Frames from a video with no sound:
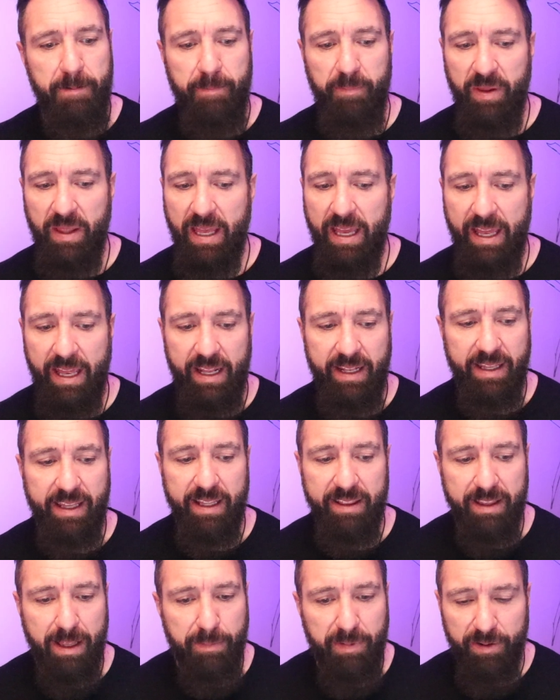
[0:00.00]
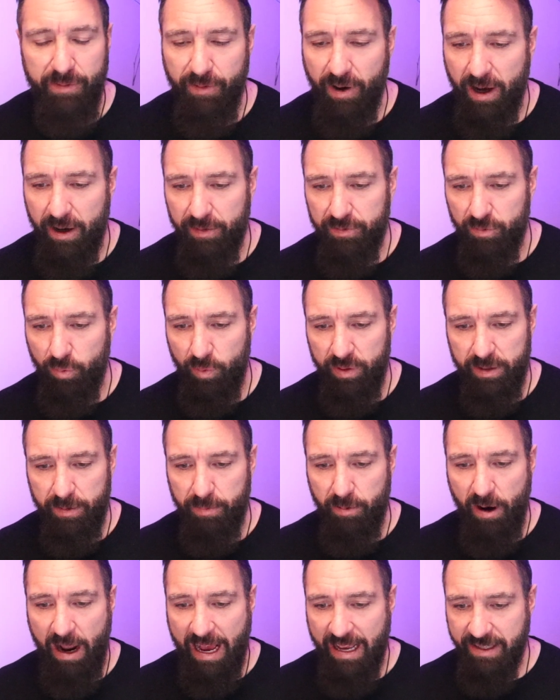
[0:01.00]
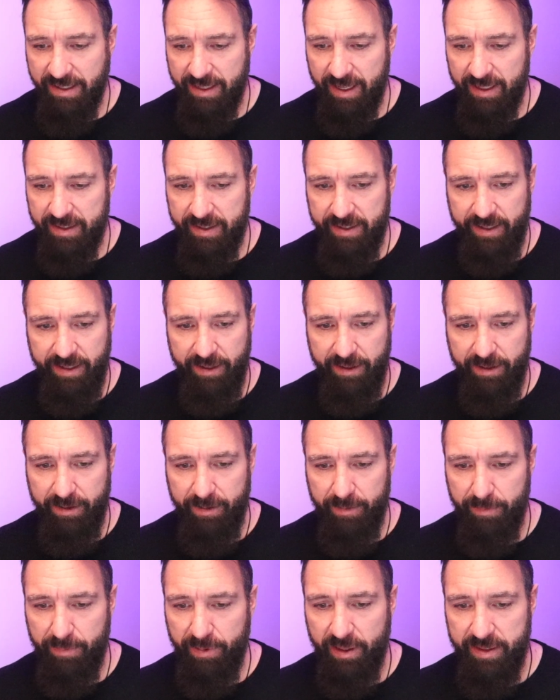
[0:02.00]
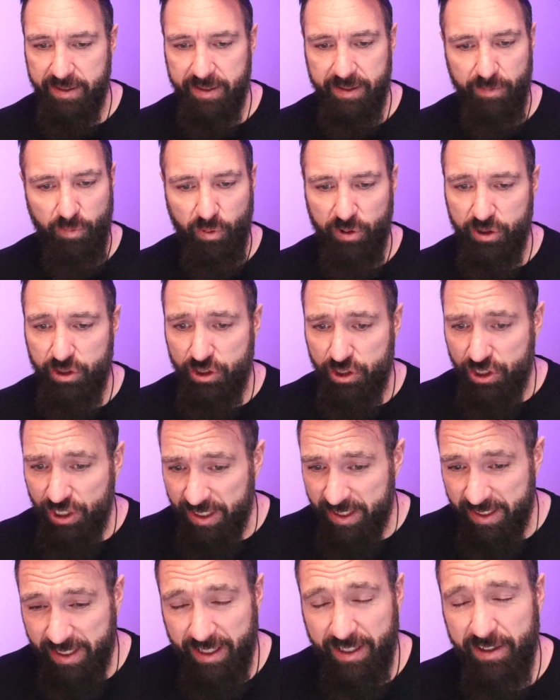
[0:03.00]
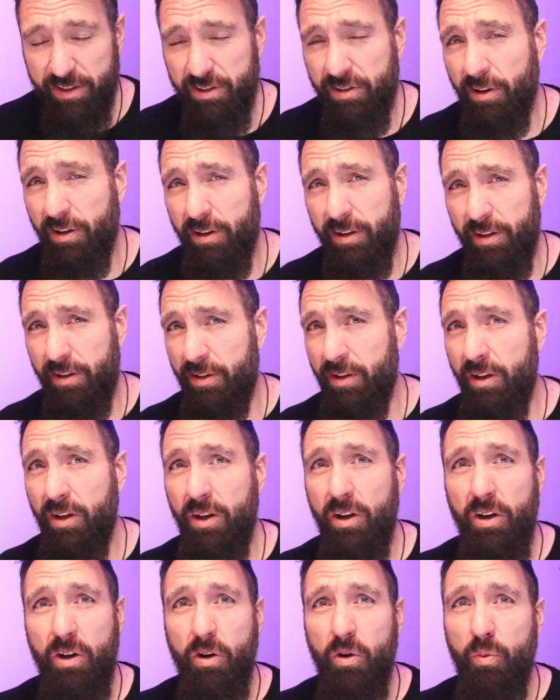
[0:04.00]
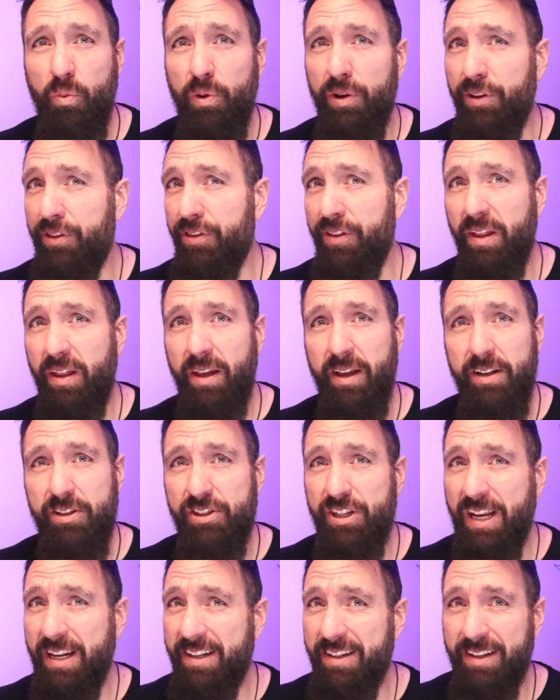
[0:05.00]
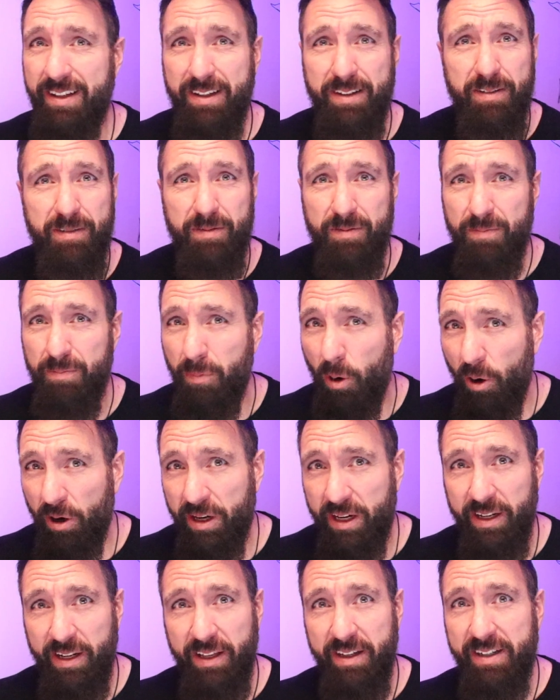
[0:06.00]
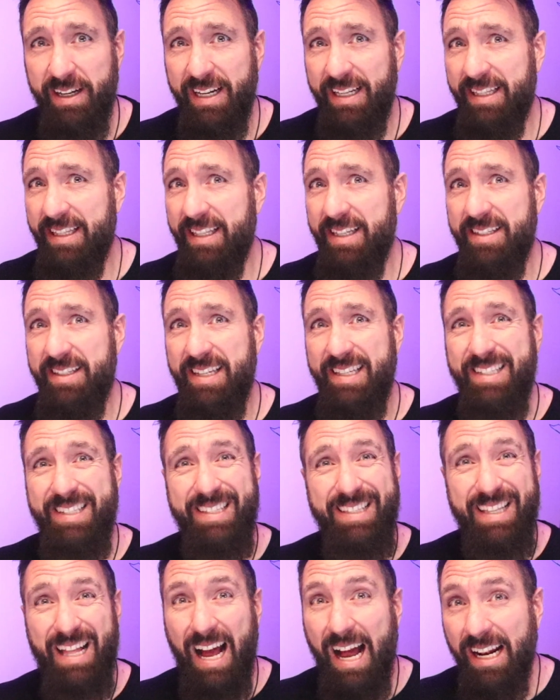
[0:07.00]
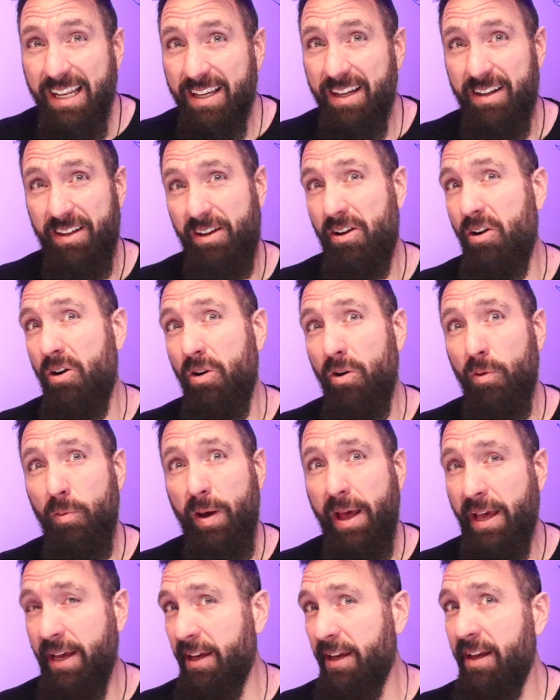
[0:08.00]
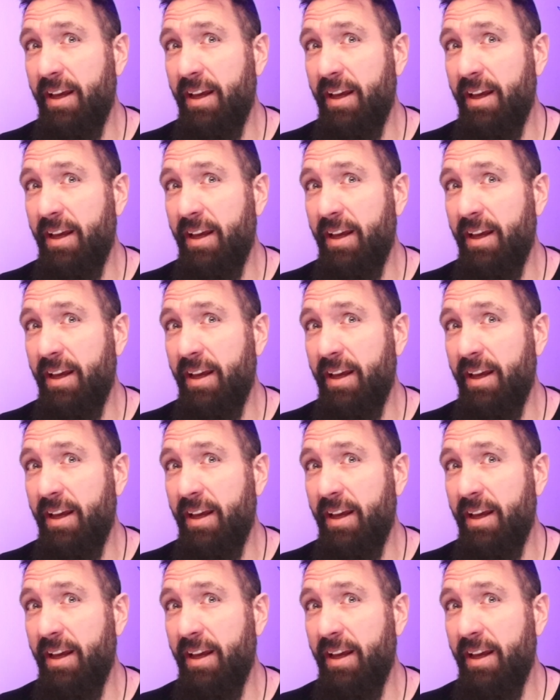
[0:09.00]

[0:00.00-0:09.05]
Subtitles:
and get them involved with the process here, because we're just getting started with agentic marketing like this. It's not going to go away.